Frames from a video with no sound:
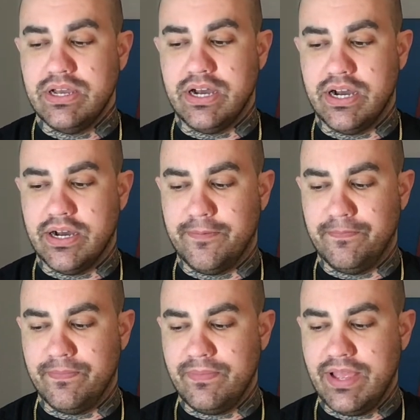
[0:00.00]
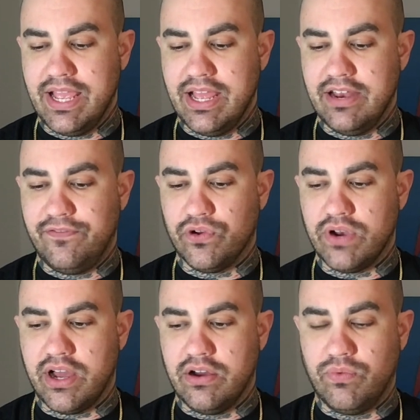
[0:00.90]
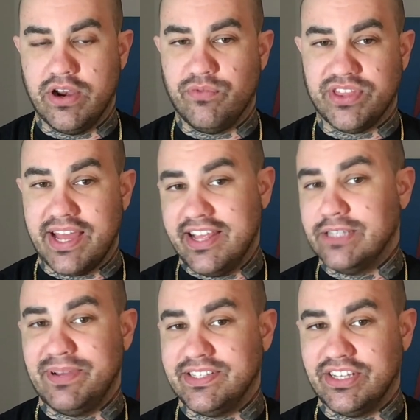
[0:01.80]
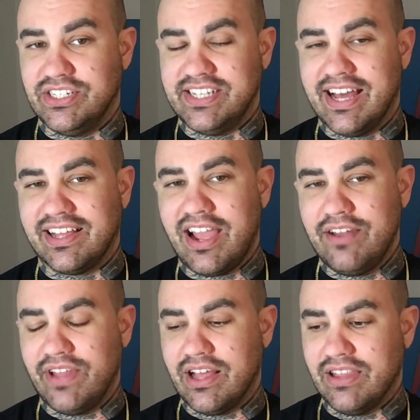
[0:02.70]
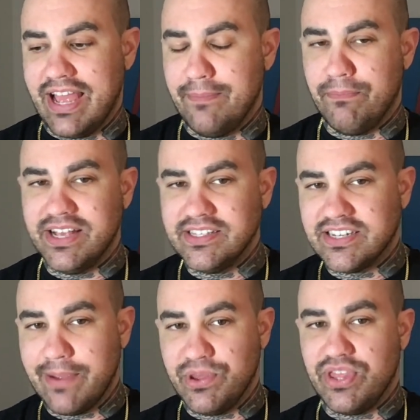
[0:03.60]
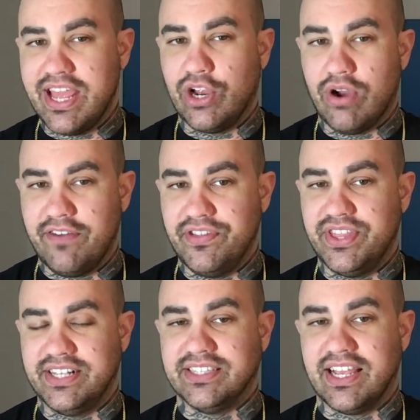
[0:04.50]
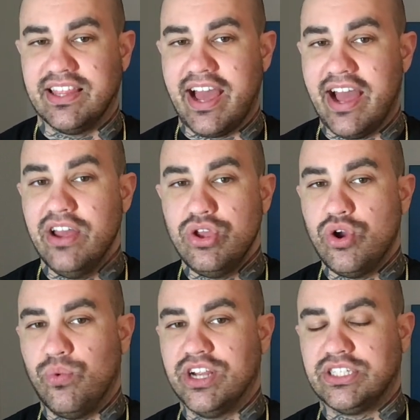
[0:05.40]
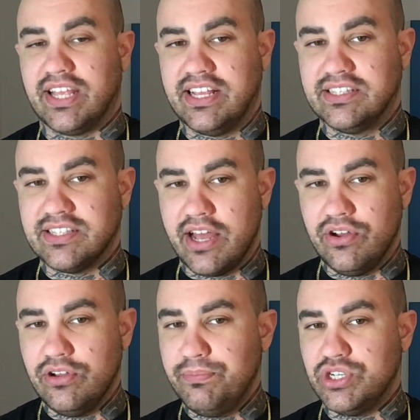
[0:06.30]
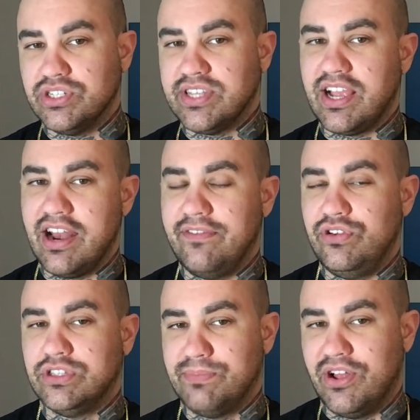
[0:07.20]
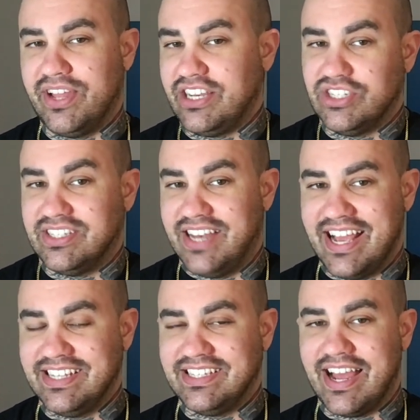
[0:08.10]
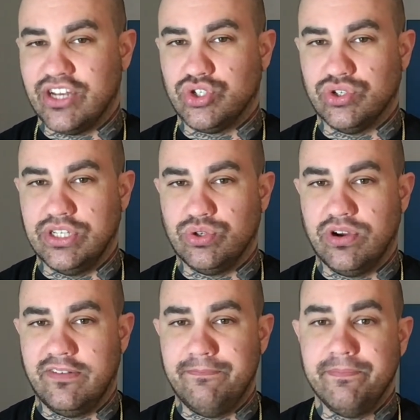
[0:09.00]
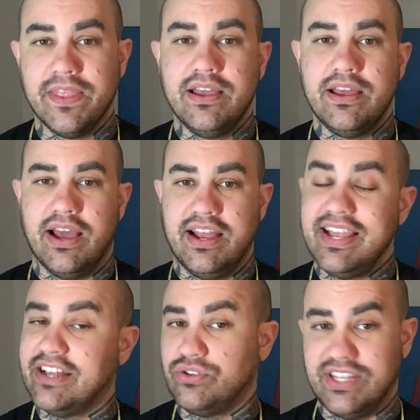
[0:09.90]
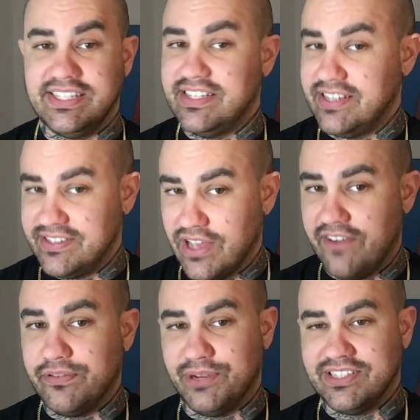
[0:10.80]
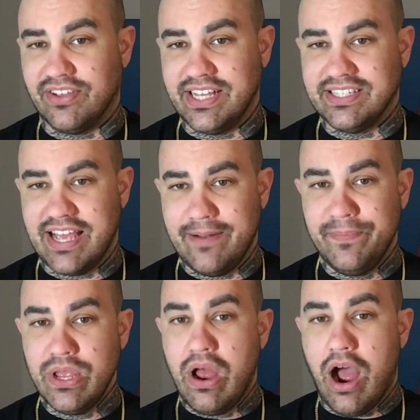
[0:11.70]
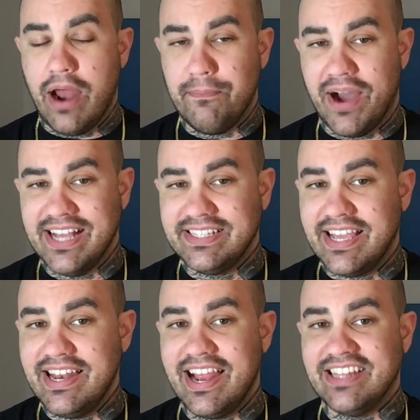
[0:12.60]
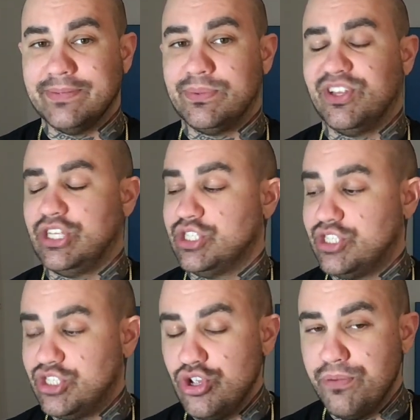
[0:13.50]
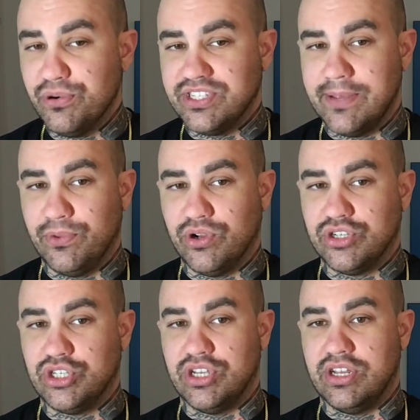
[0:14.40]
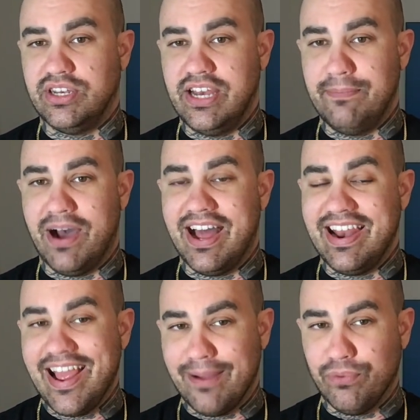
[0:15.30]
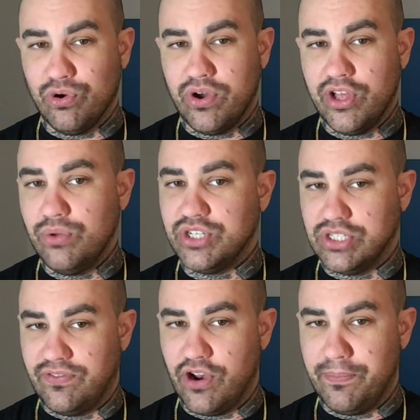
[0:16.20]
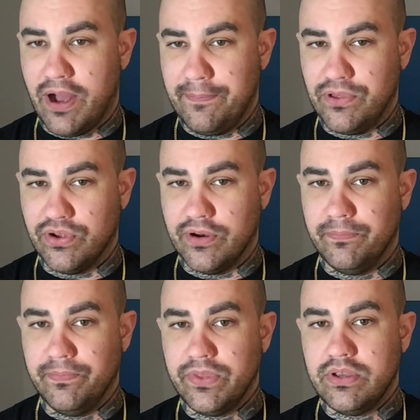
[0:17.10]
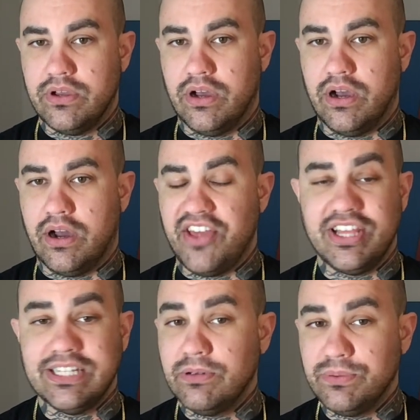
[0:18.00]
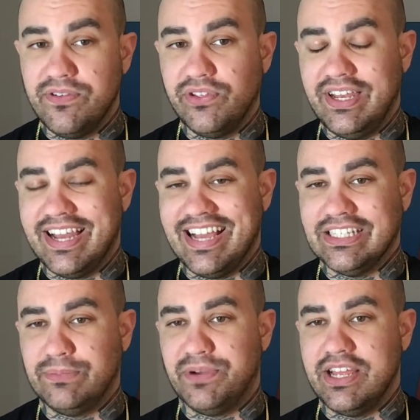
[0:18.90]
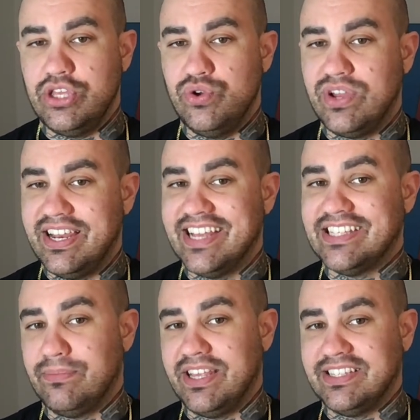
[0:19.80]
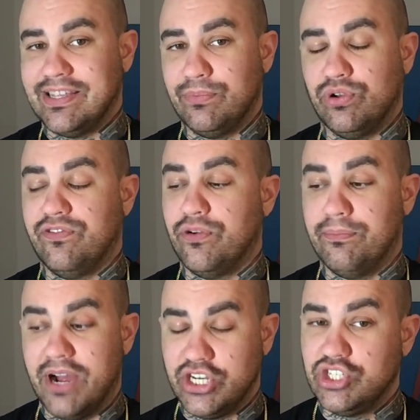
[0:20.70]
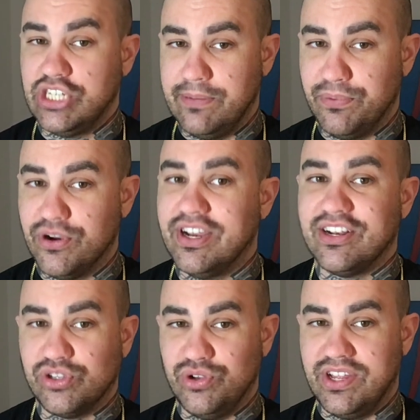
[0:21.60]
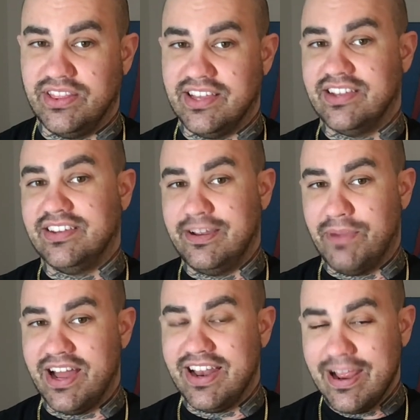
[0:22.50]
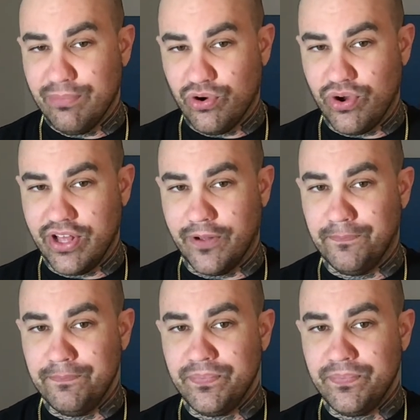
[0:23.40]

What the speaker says: And if you're not aware of what that is, basically just, yeah, like, kind of like a light musk type of thing, or often things like that, where it's like subtle, but just like kind of you smell like just nice naturally sort of. And yeah, so this is a soft musk-like scent. On my skin, it ends up smelling super similar to Nemat Amber Oil, which is very popular. I think it smells perfectly nice, but you can get something similar for much cheaper, including the Nemat Amber Oil